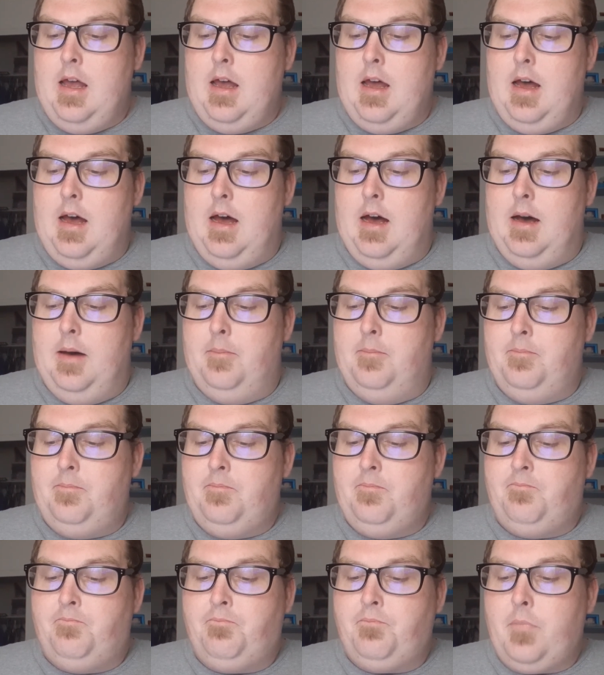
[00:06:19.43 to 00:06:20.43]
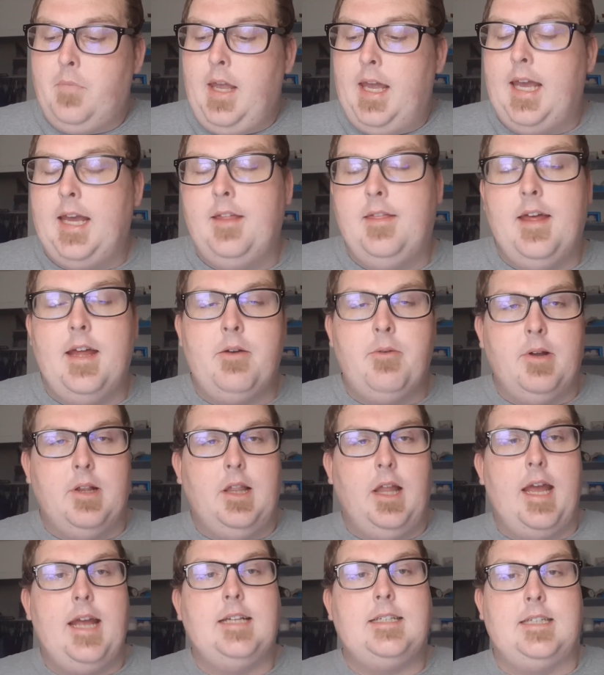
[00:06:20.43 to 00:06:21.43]
um, he then
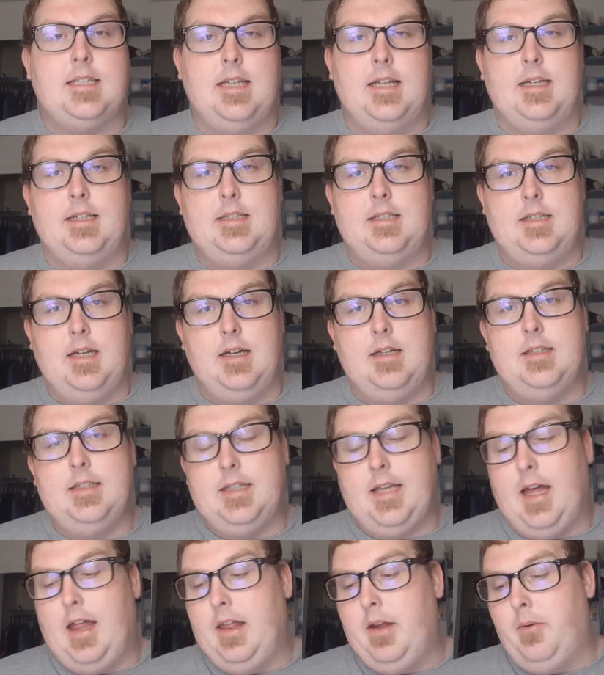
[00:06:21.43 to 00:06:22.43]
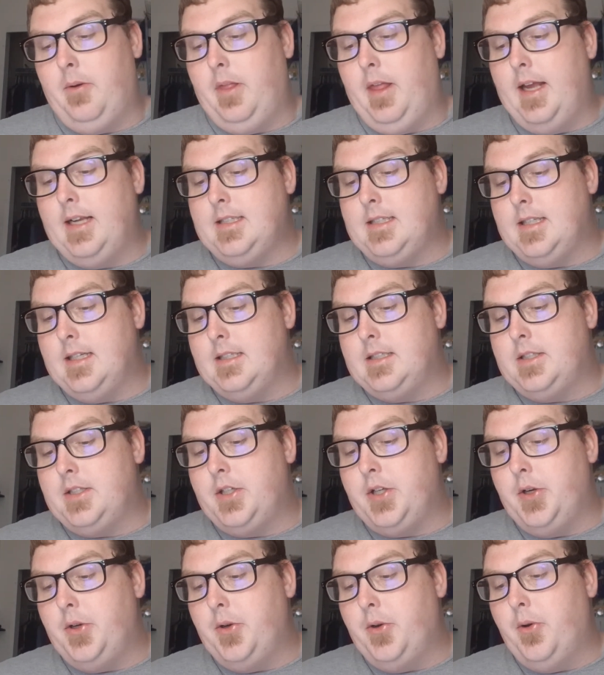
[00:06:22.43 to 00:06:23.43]
relates this, Douglas Kelly relates this
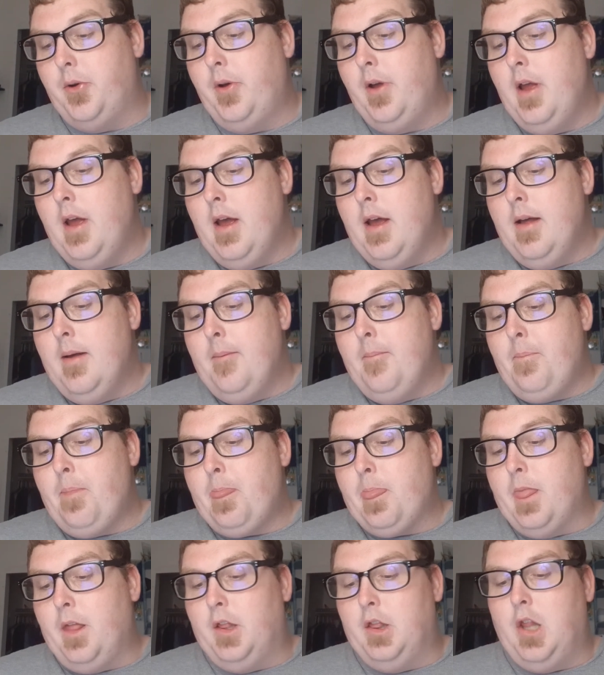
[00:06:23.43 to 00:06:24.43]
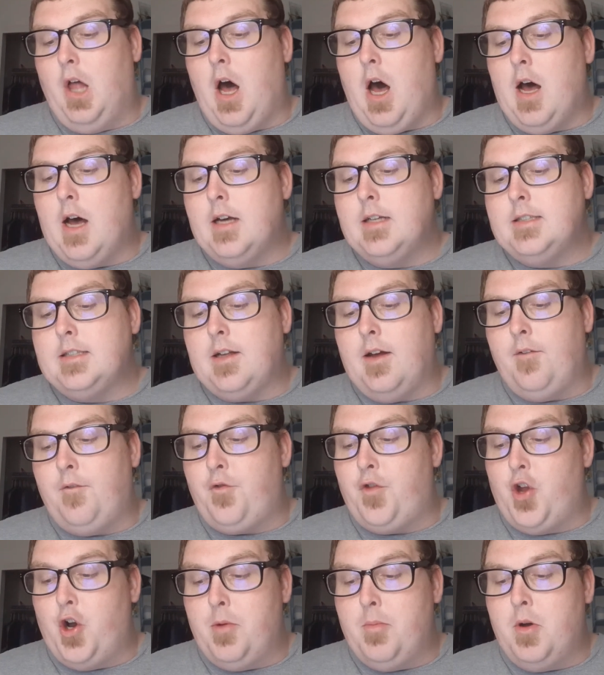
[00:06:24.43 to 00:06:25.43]
to the laws of
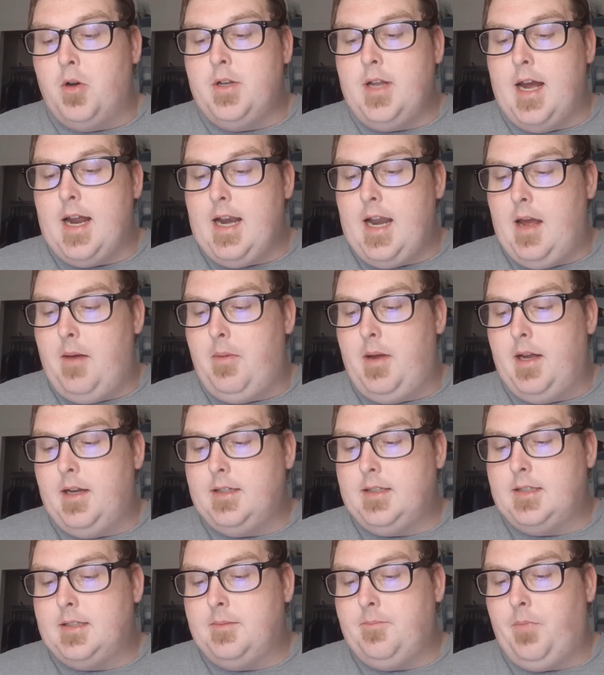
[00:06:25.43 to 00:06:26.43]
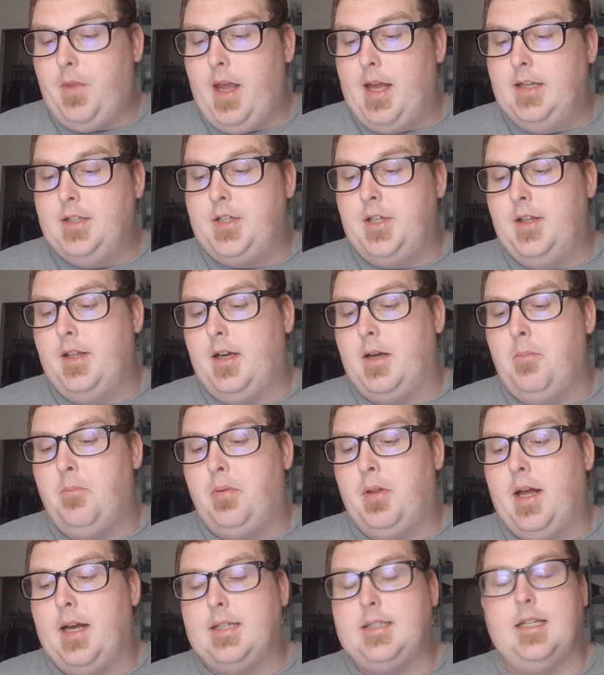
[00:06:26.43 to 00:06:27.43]
thermodynamics and to the
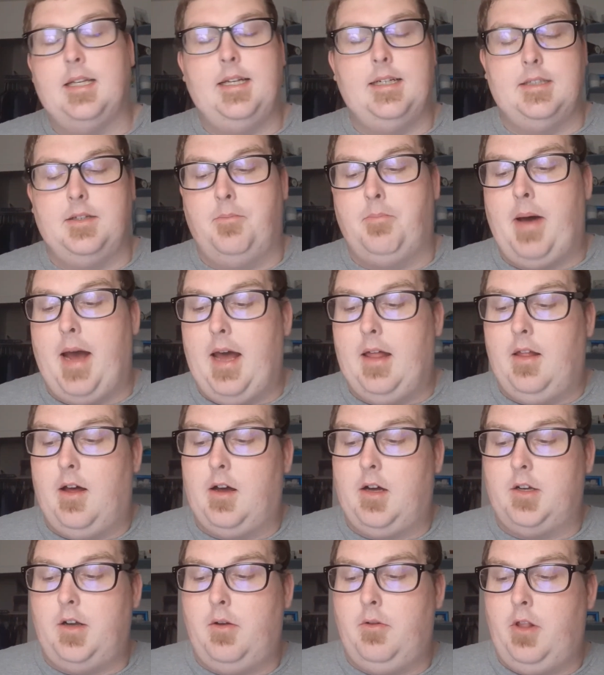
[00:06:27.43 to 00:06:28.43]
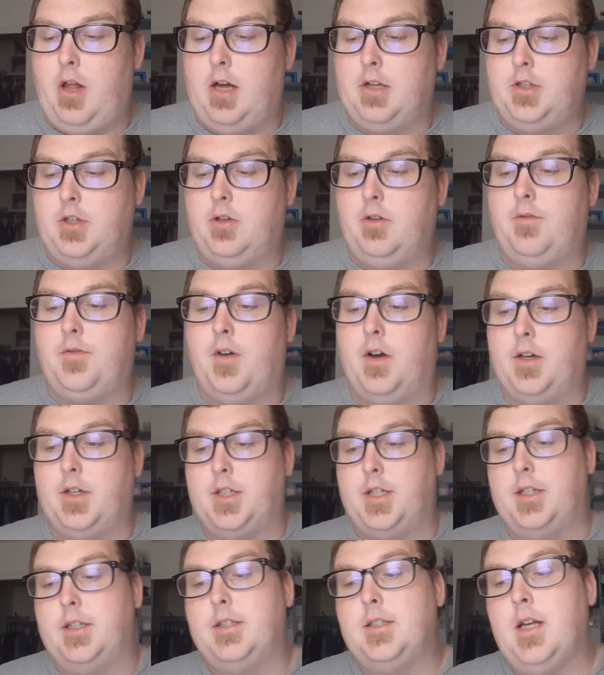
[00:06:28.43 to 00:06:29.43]
complexities of biological
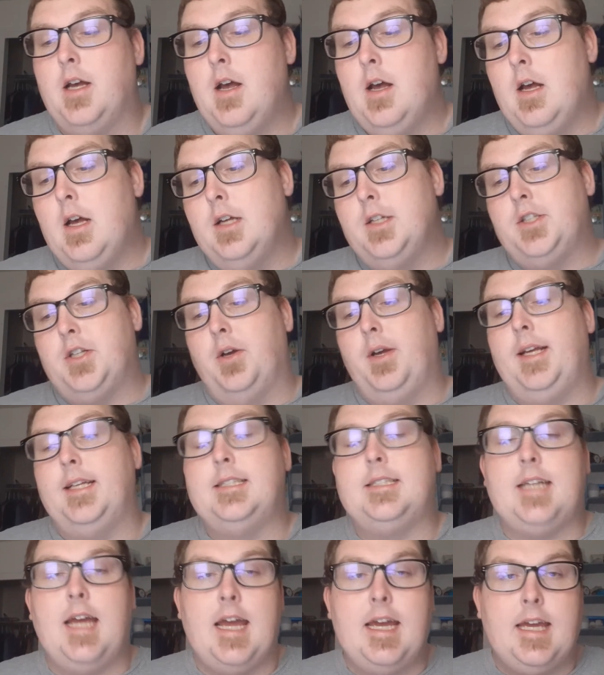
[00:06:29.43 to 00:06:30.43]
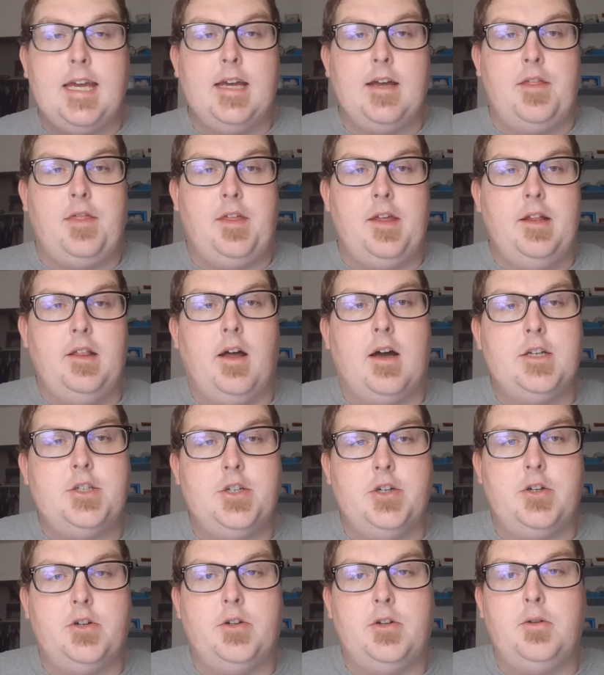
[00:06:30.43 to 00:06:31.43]
functions. So he's taking a
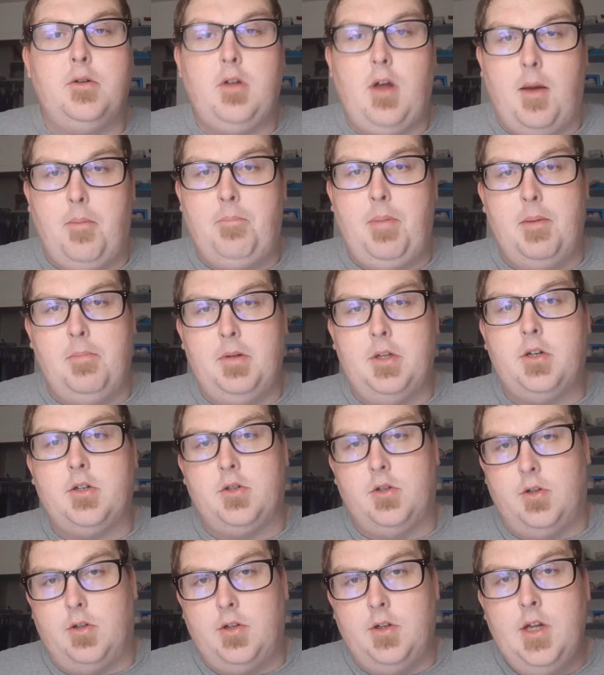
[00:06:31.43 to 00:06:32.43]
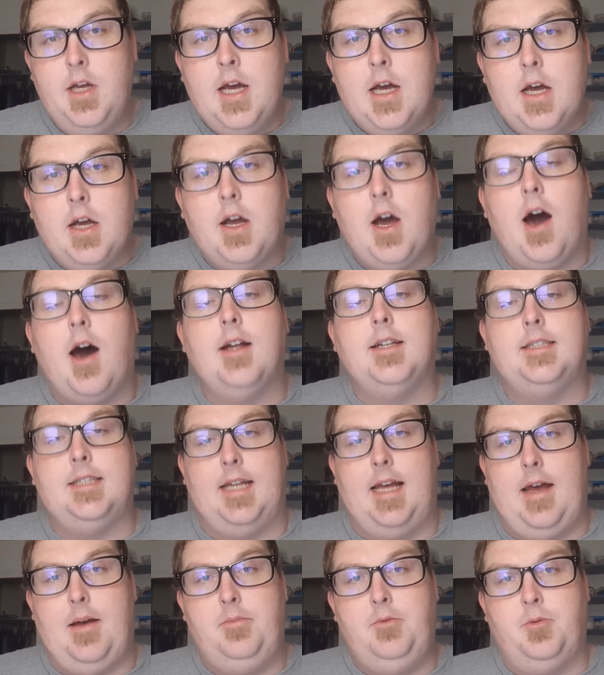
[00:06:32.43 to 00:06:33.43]
theological, a biblical
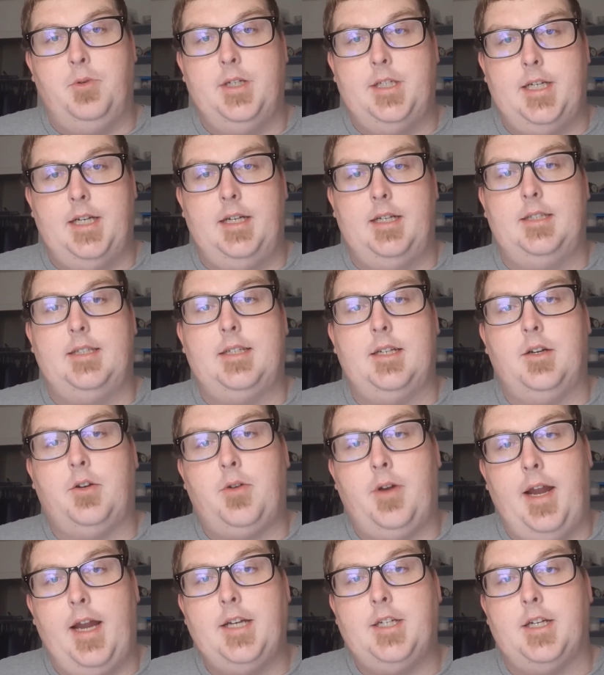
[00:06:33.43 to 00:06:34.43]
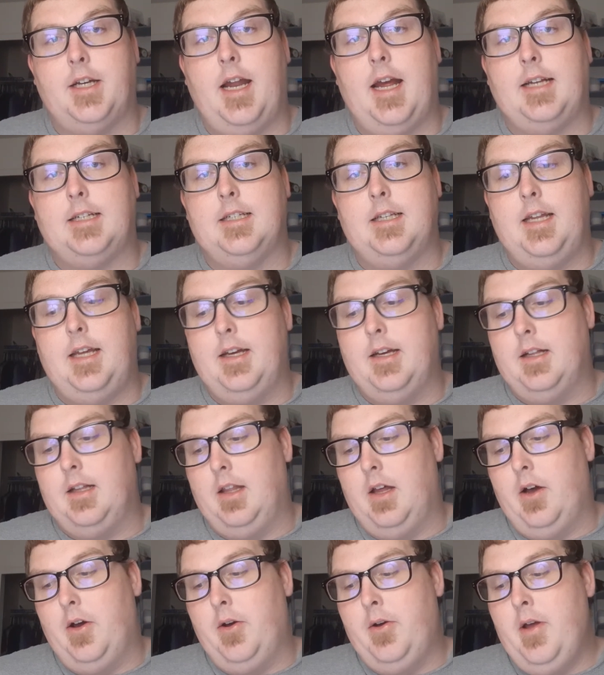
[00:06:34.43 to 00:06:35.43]
concept, which is creation ex
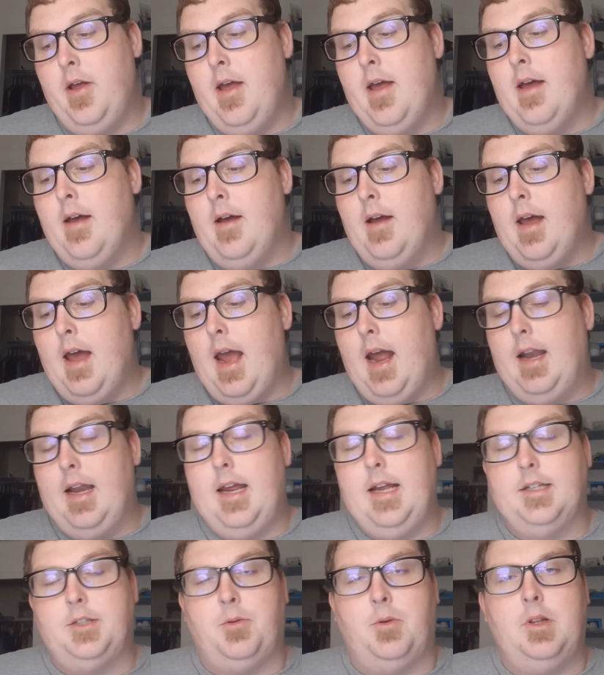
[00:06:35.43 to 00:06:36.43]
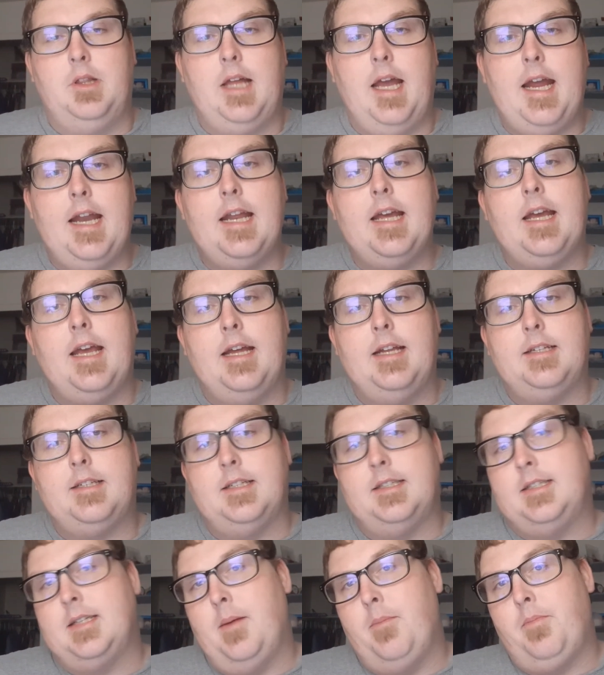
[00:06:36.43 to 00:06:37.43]
nihilo, and he's relating it to
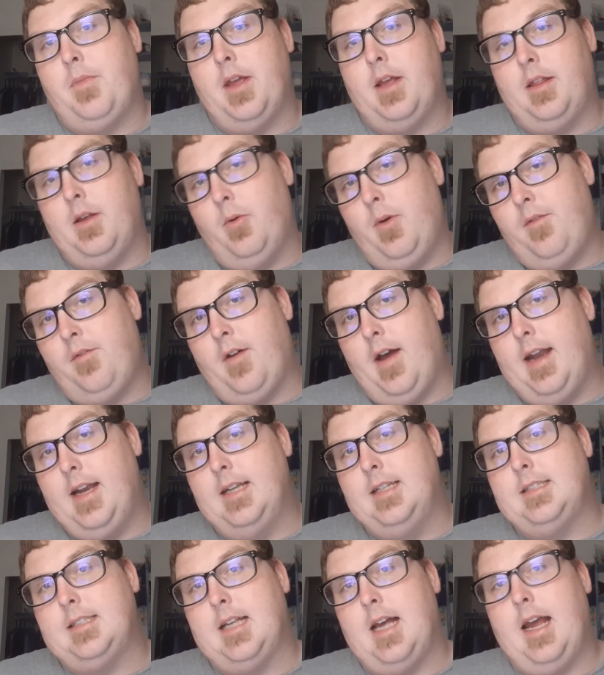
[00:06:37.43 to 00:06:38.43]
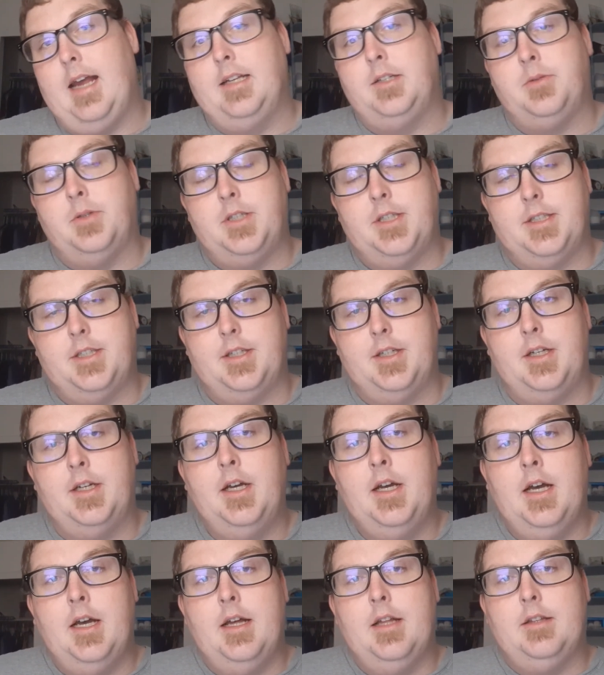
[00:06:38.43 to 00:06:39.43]
something that we find in science, which is the,
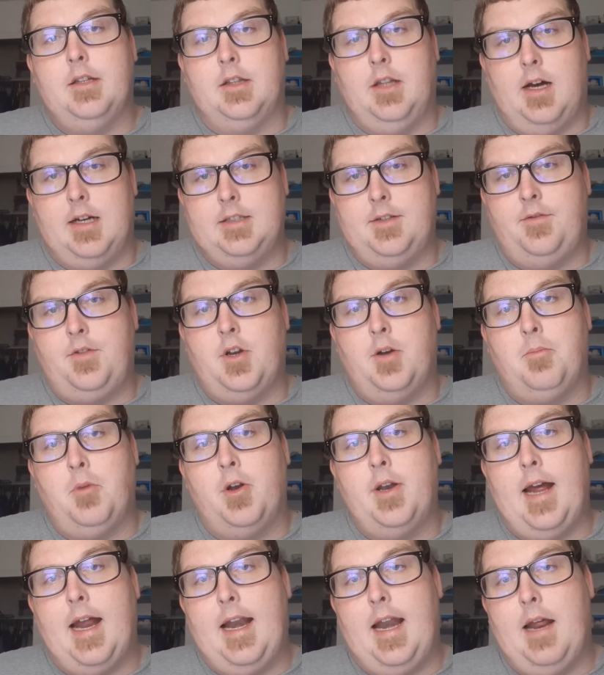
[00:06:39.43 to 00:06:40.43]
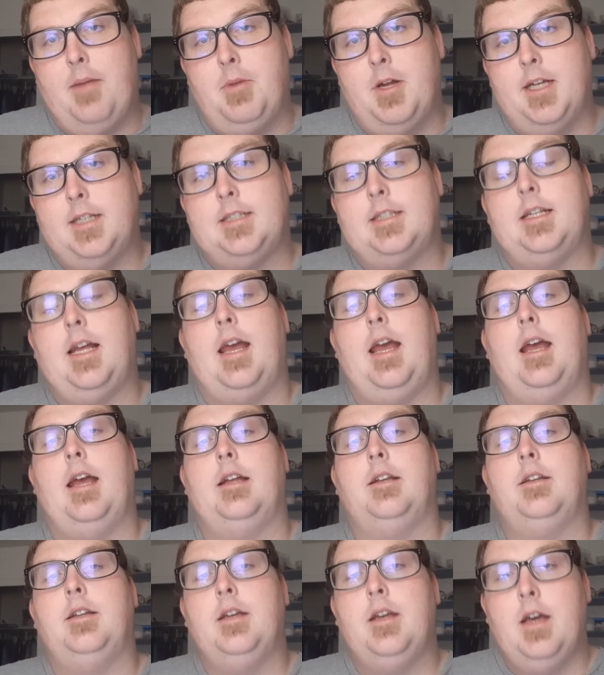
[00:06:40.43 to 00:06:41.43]
the laws of thermodynamics
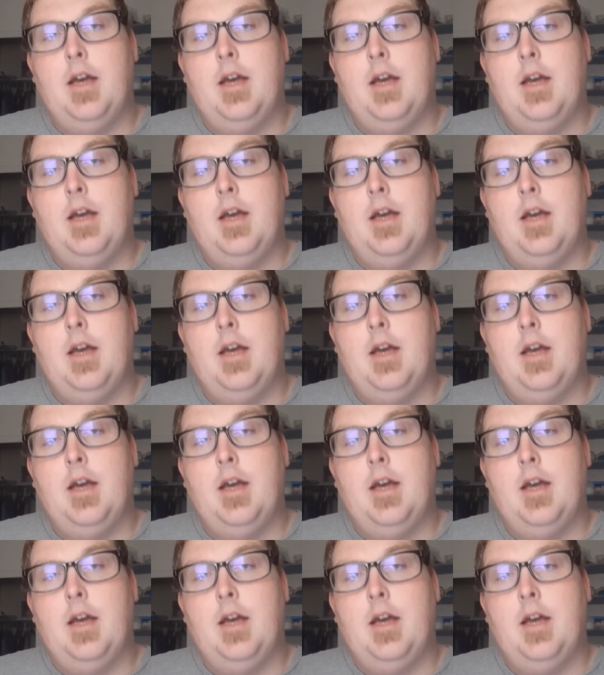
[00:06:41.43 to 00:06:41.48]
and